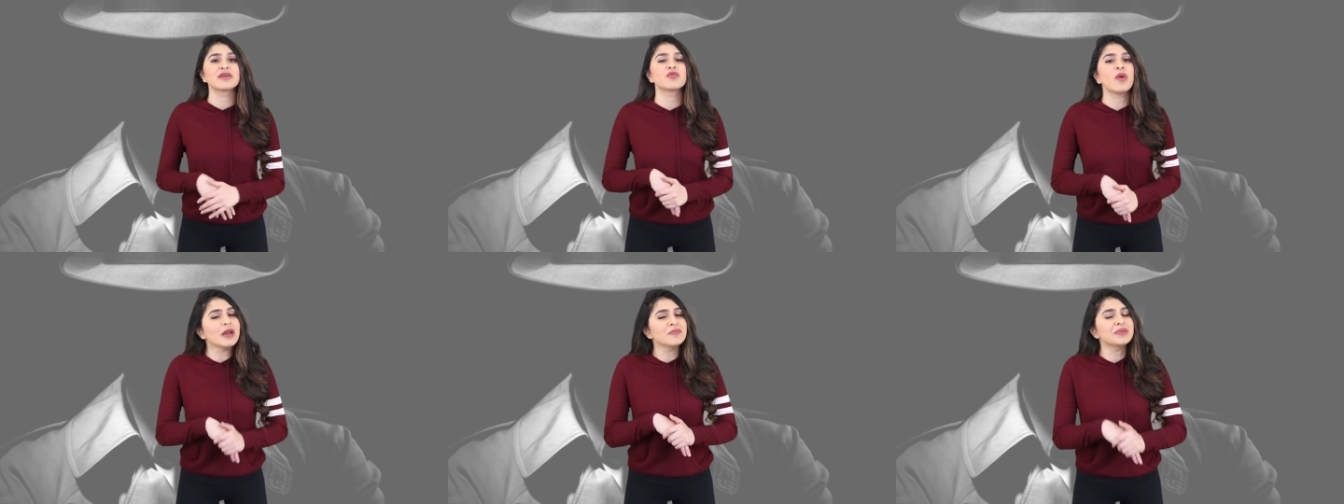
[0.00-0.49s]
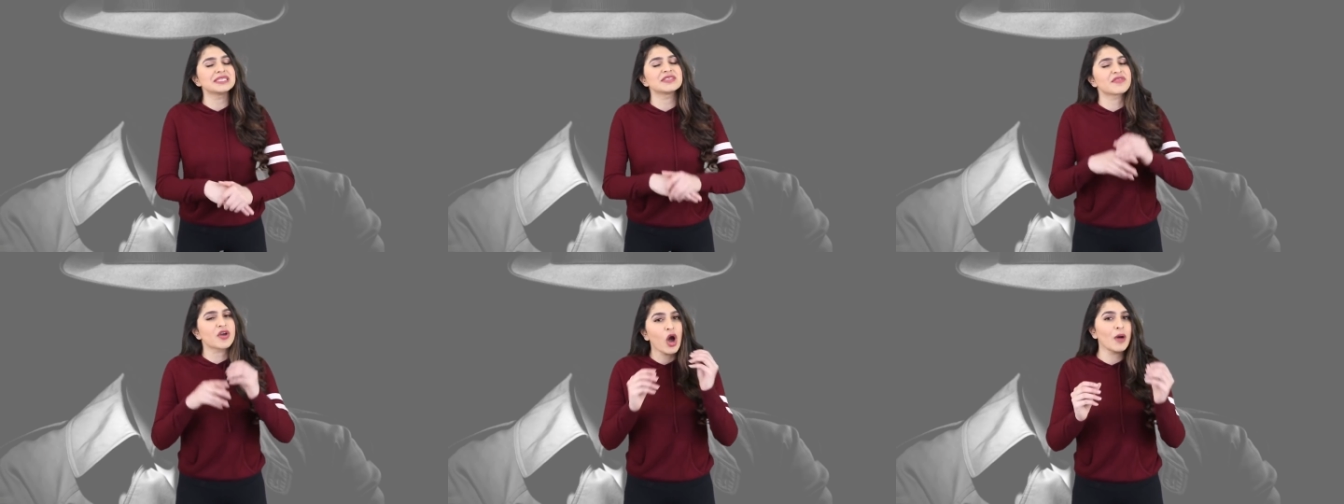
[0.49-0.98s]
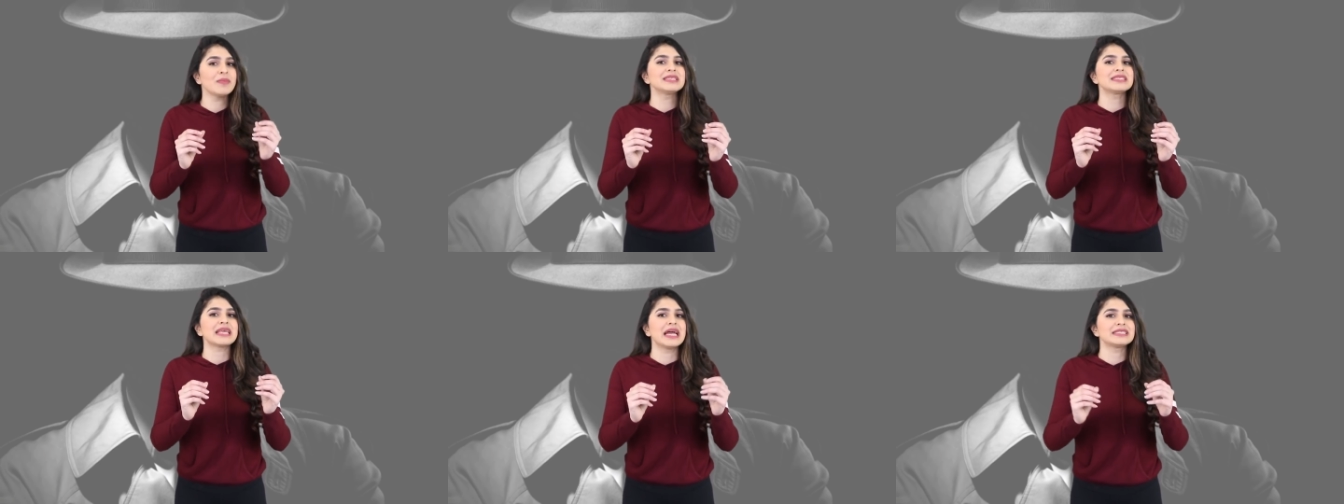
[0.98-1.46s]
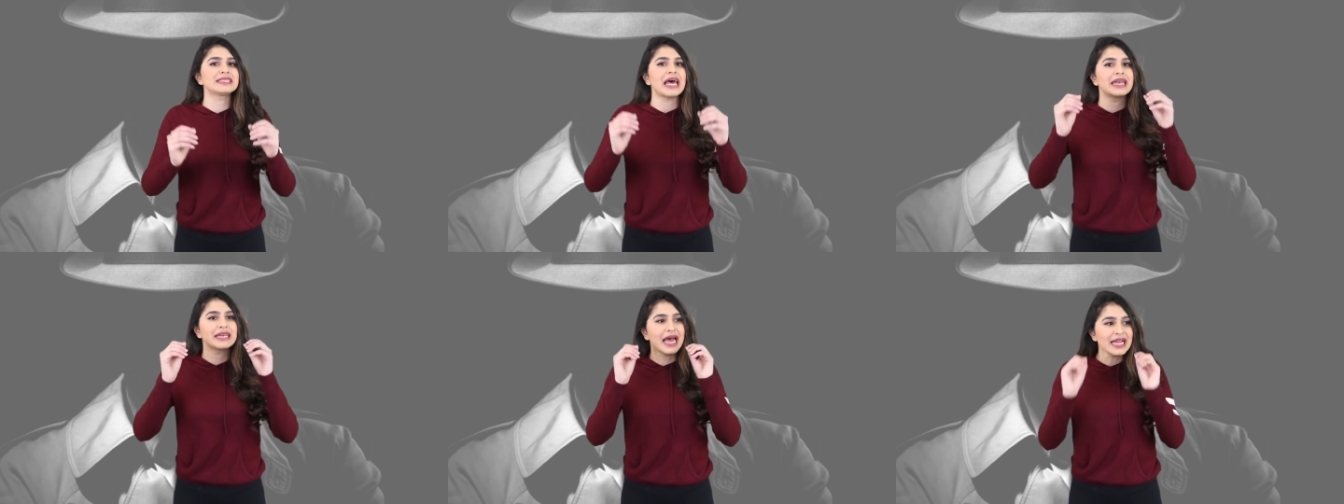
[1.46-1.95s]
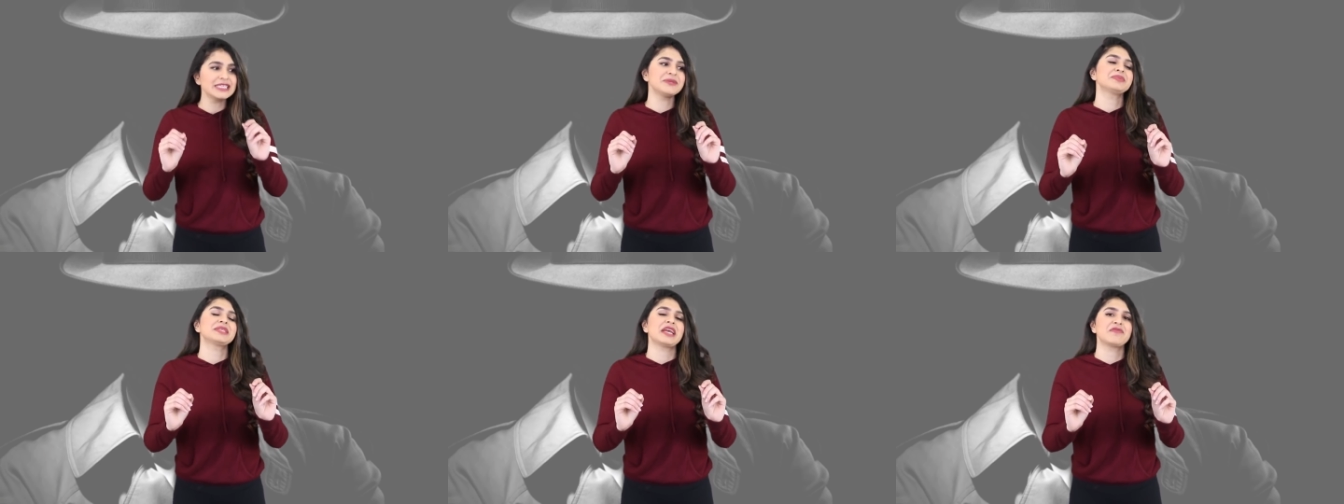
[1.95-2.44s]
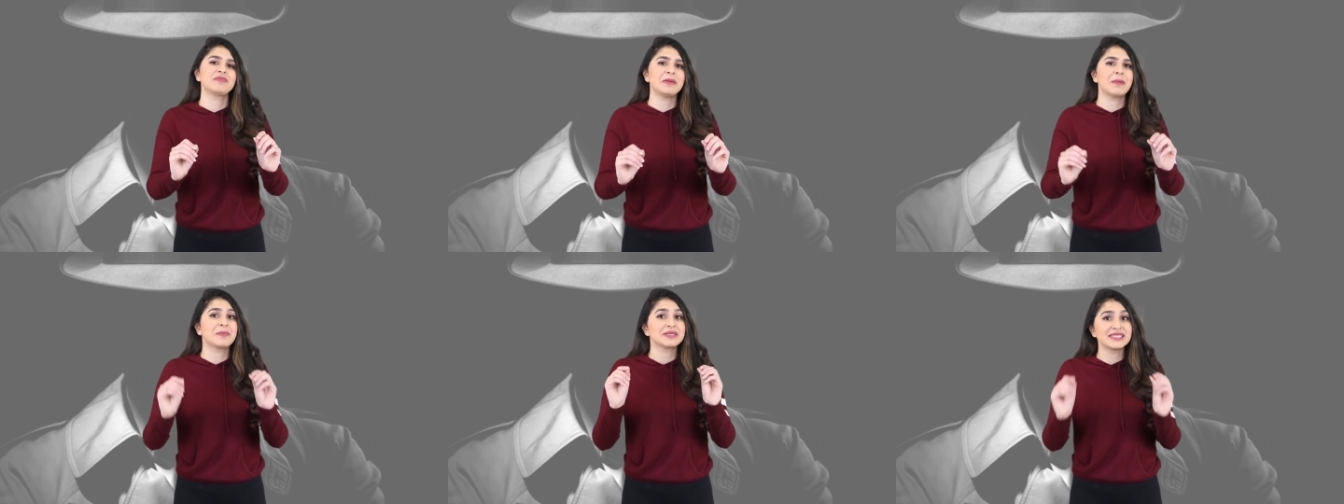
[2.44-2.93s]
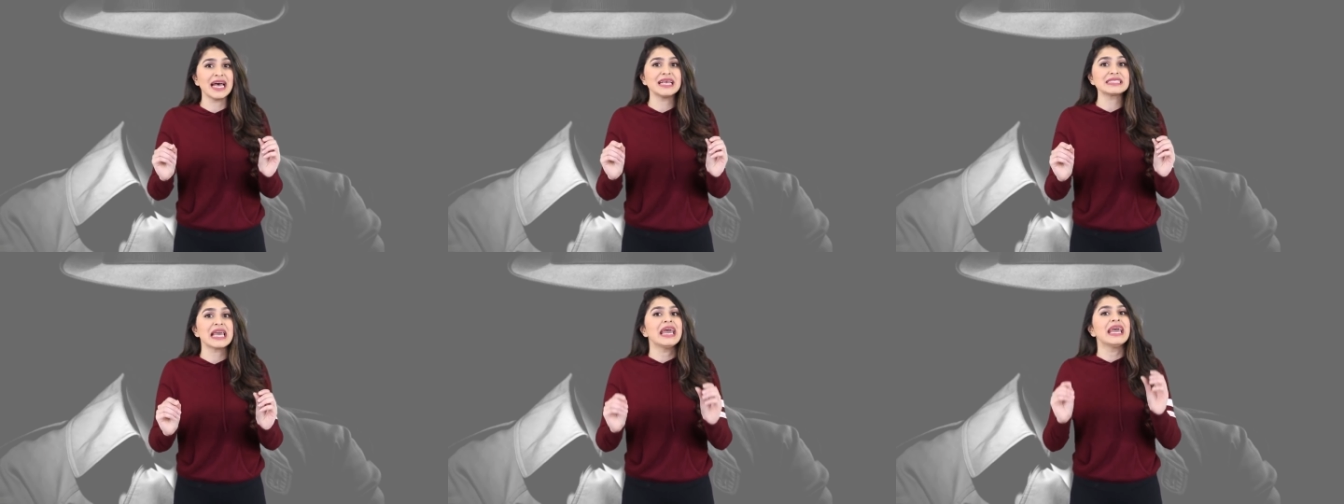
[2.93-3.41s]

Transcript: the one piece of common sense that 90% of people possess